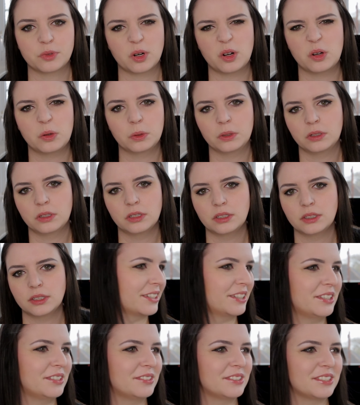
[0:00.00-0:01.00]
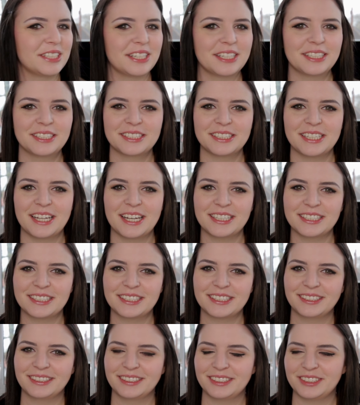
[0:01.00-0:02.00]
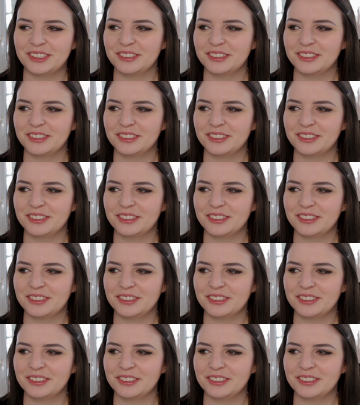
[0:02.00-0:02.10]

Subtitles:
roll because I use the internet